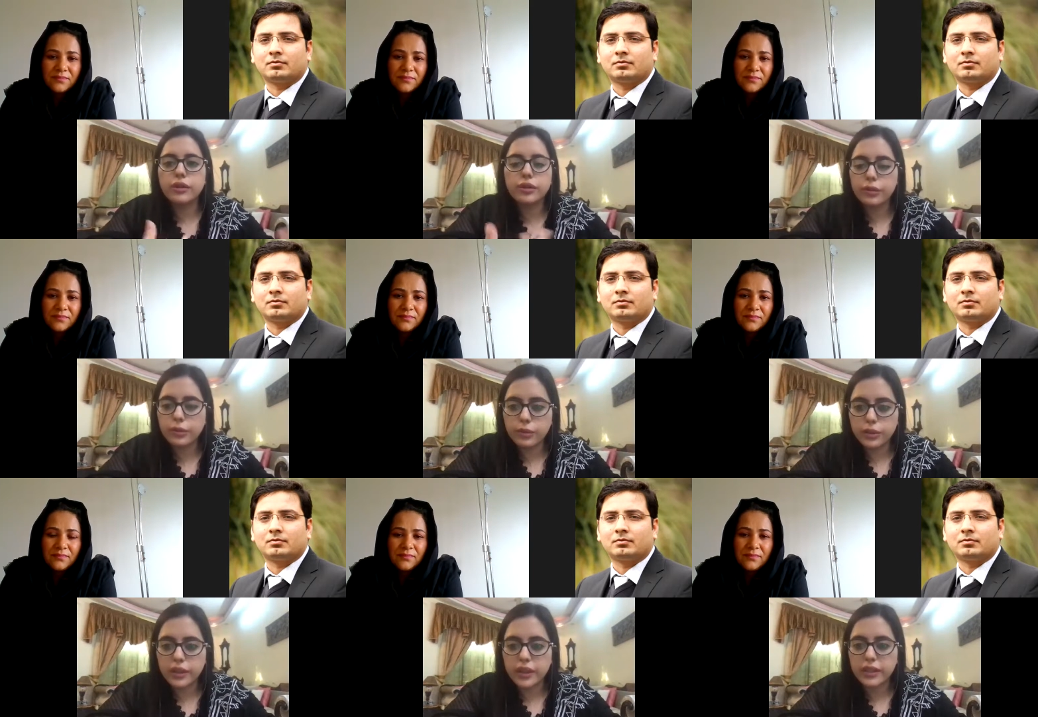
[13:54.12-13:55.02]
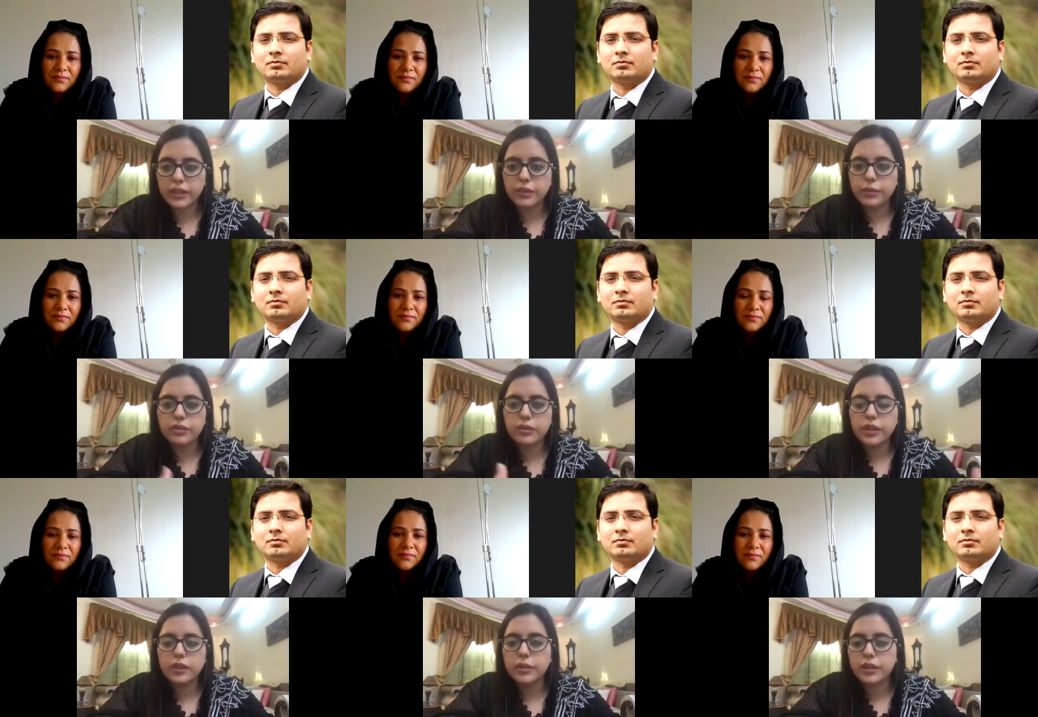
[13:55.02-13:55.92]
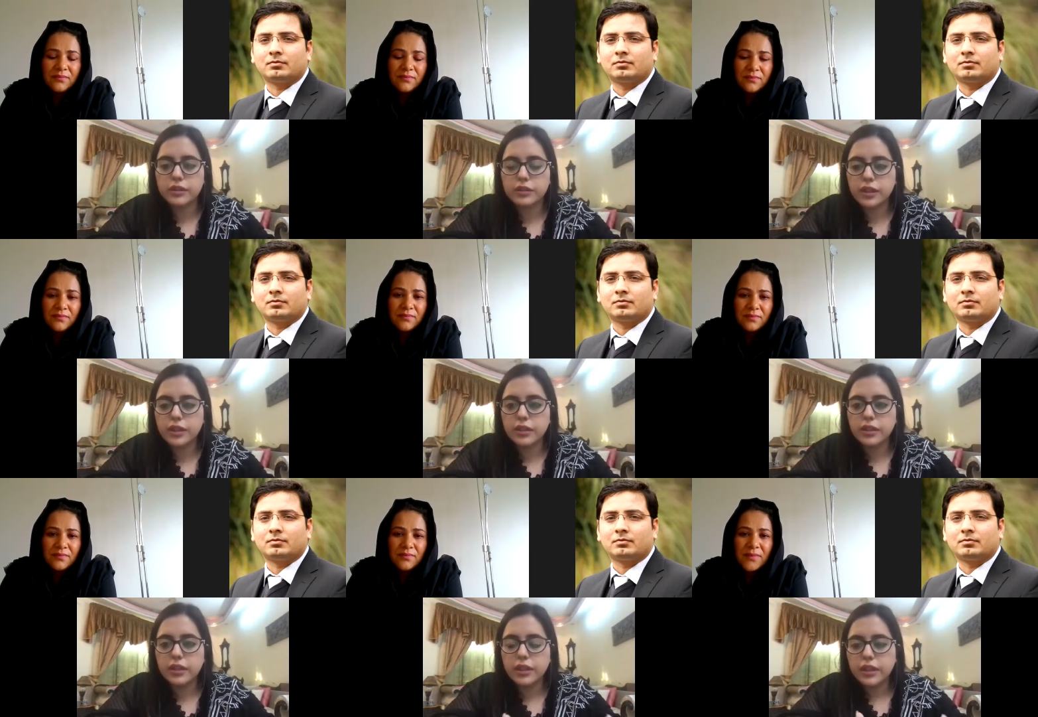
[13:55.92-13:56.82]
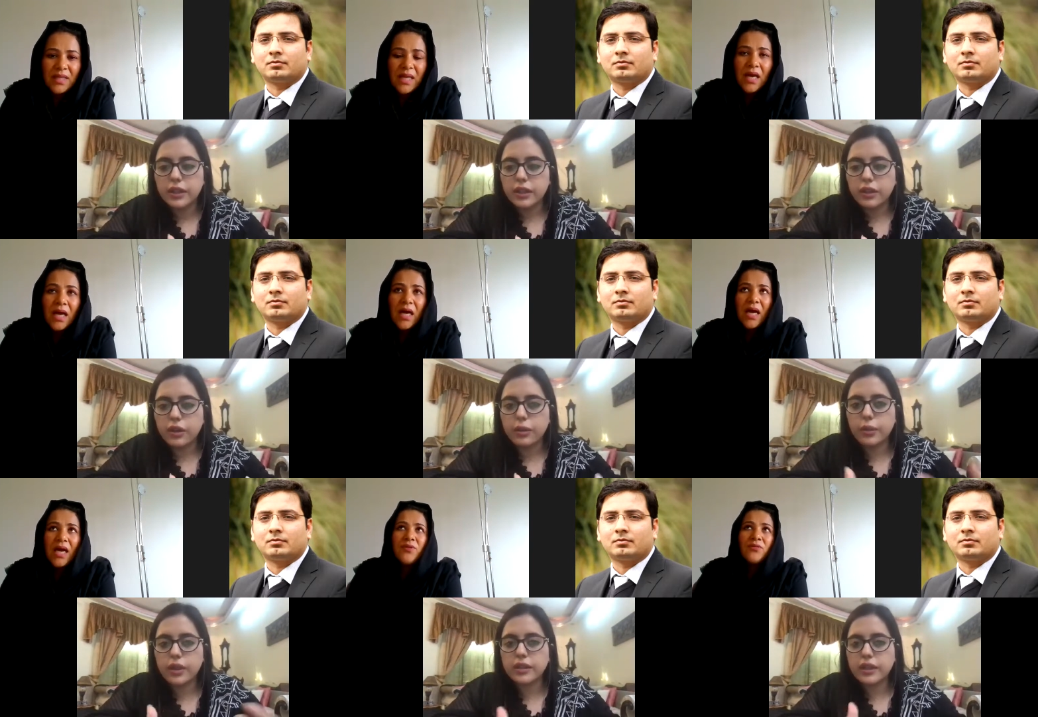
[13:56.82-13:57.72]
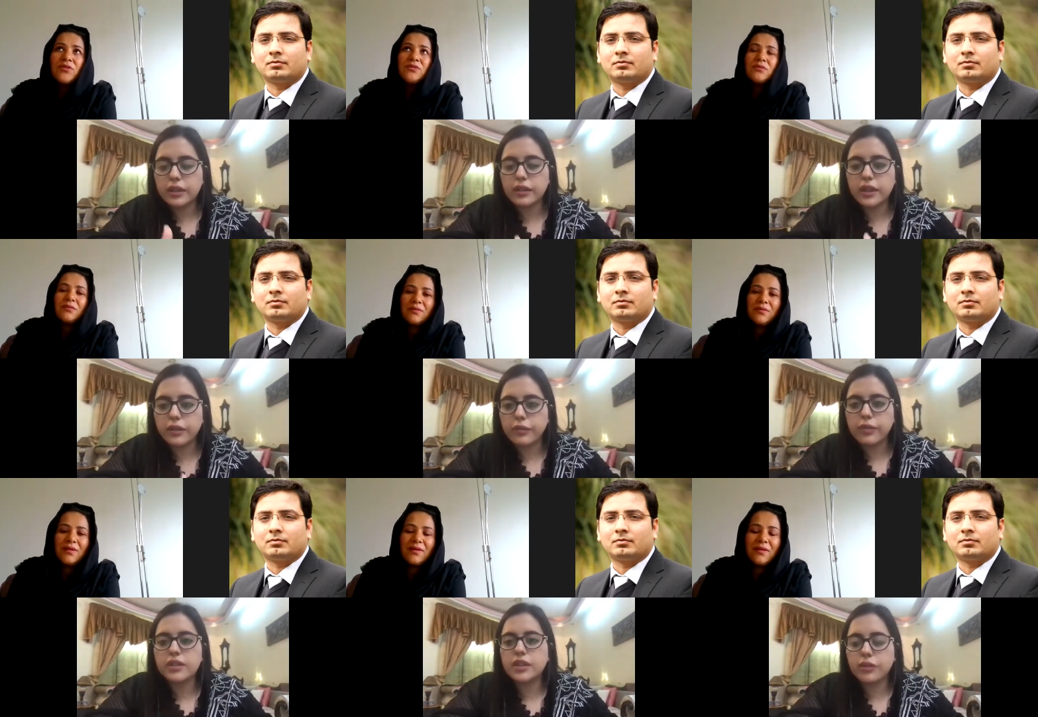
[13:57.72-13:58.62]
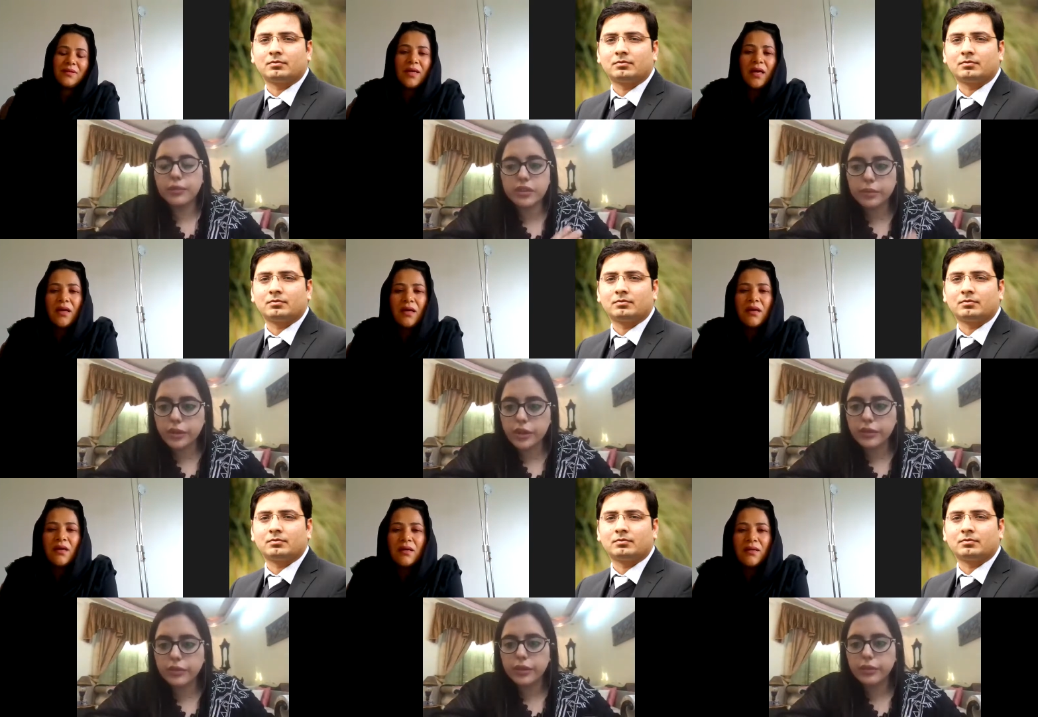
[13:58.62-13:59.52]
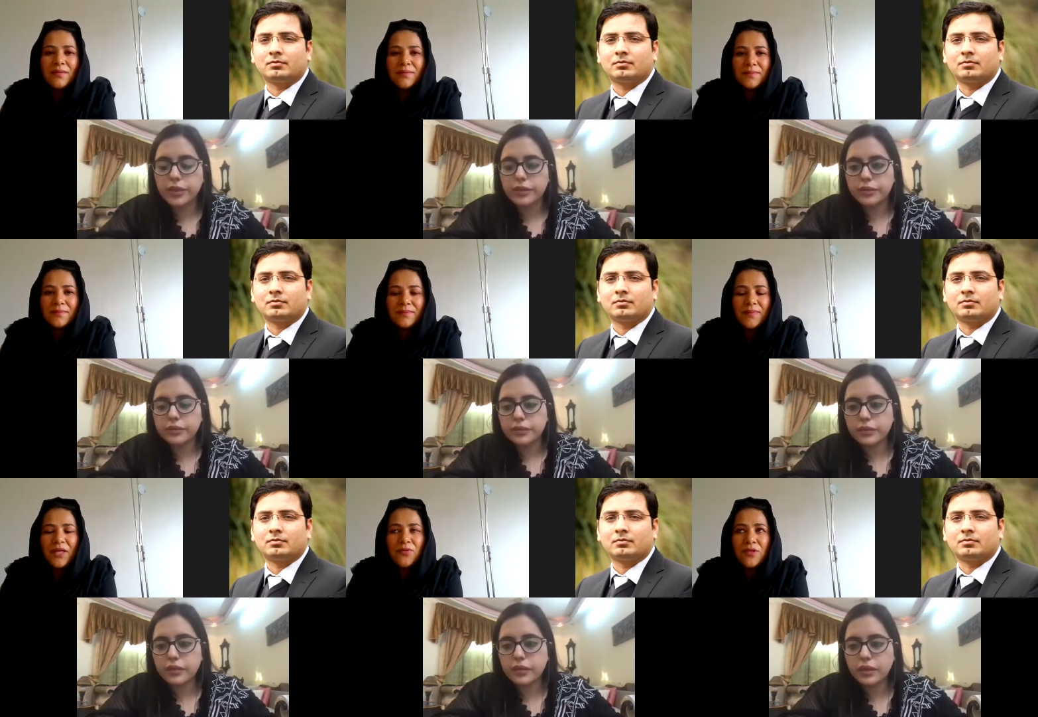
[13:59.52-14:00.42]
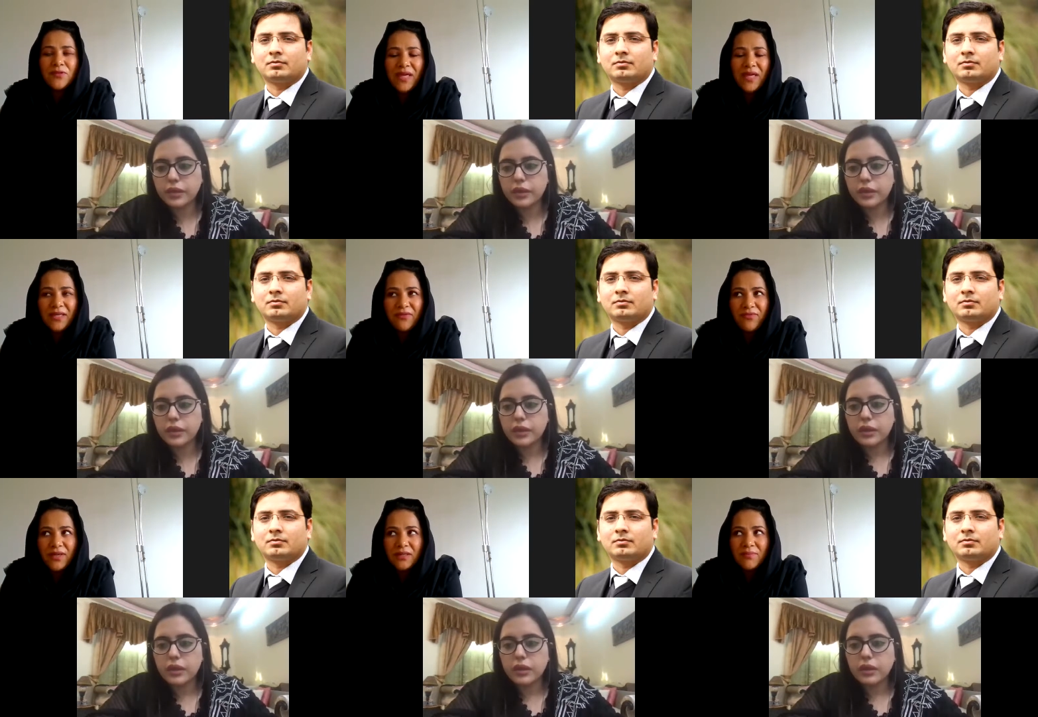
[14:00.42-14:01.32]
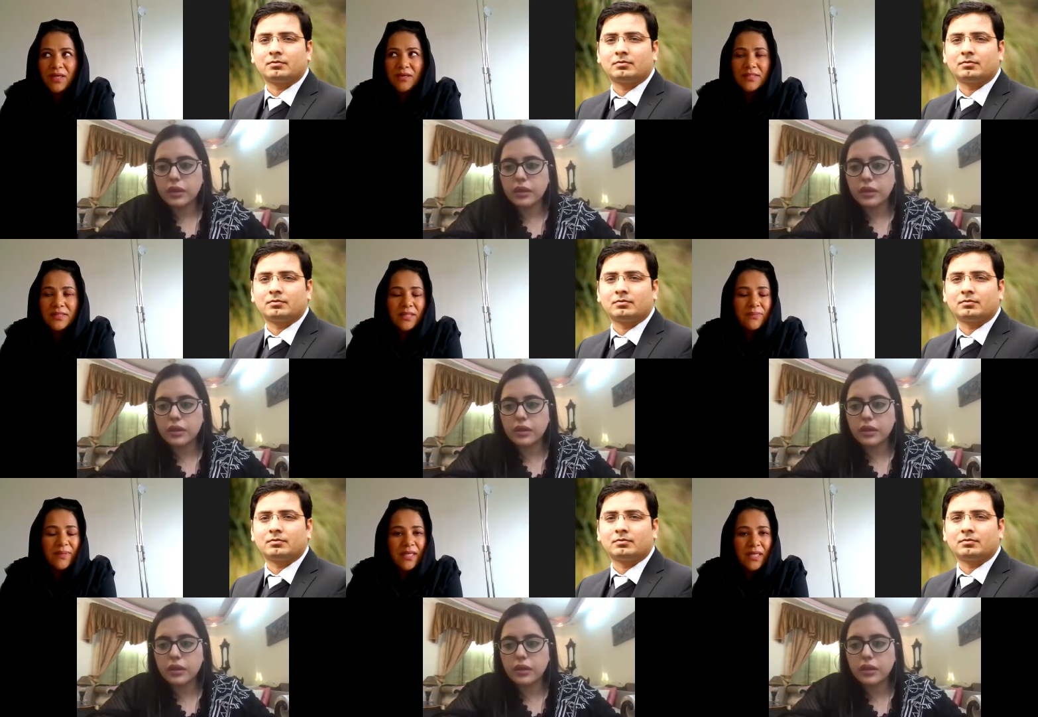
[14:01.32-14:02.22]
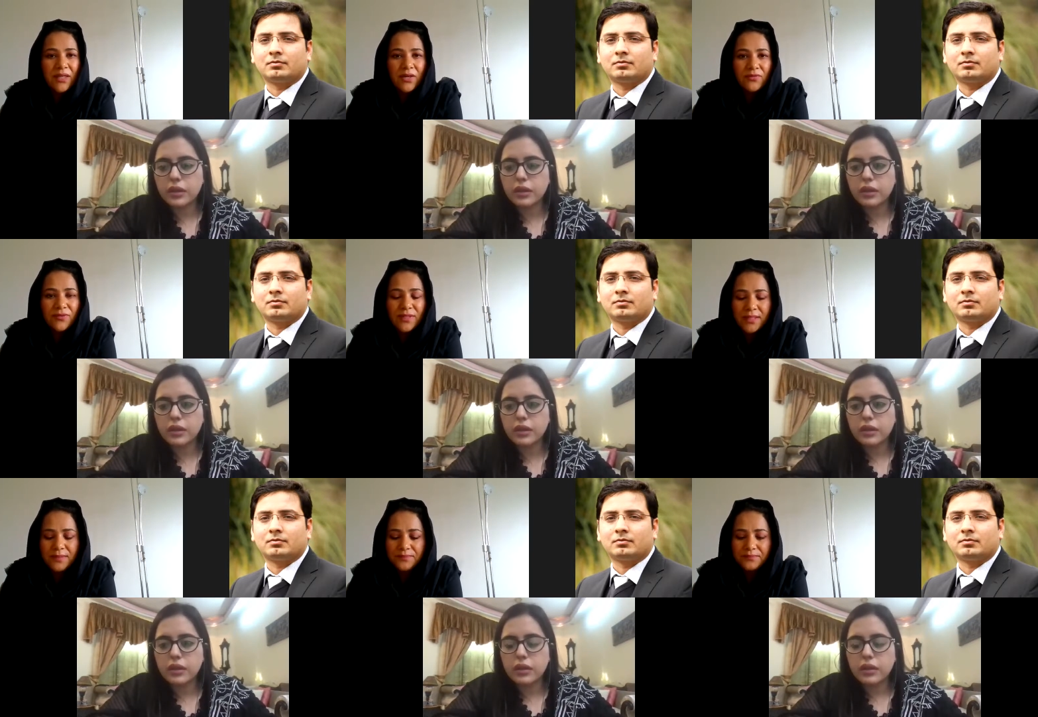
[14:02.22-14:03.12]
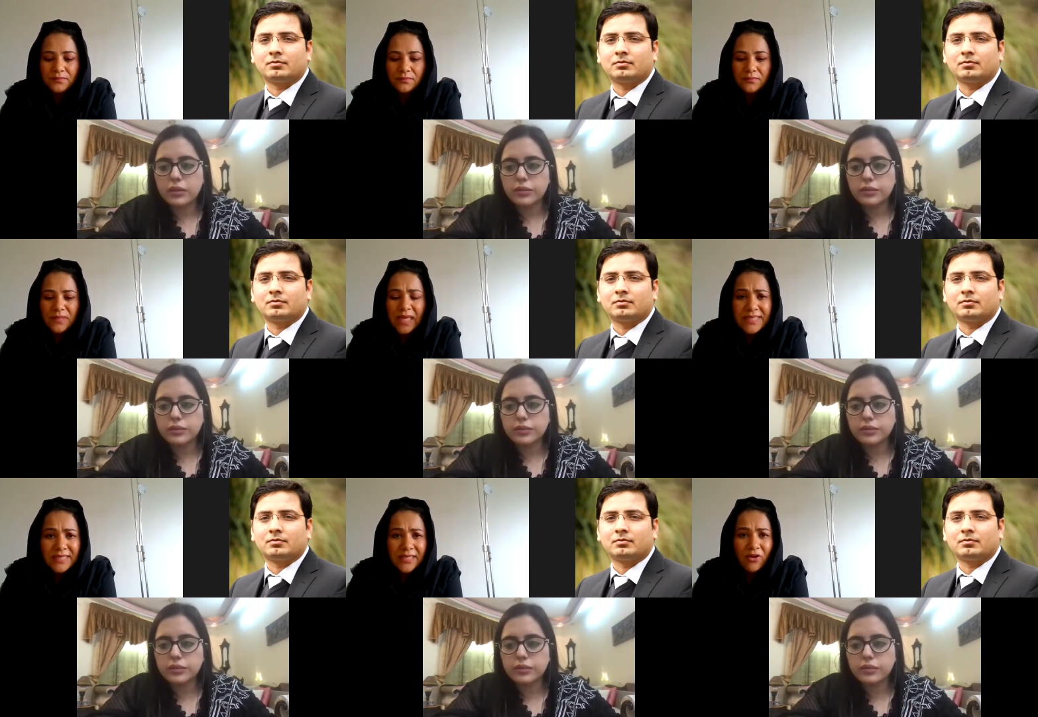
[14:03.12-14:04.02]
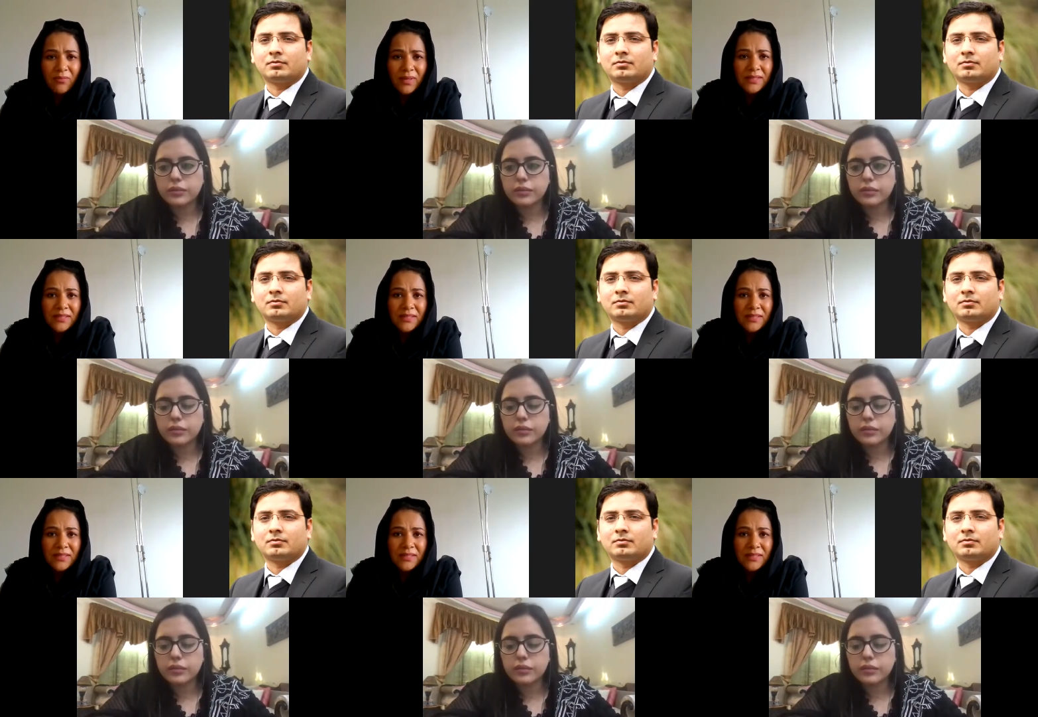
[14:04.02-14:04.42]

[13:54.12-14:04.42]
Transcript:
Speaker 1: your own, like it was your independent struggle, or were uh, the, was, was, the government supportive of women?
Speaker 2: It was very different because in the beginning of the um, his government.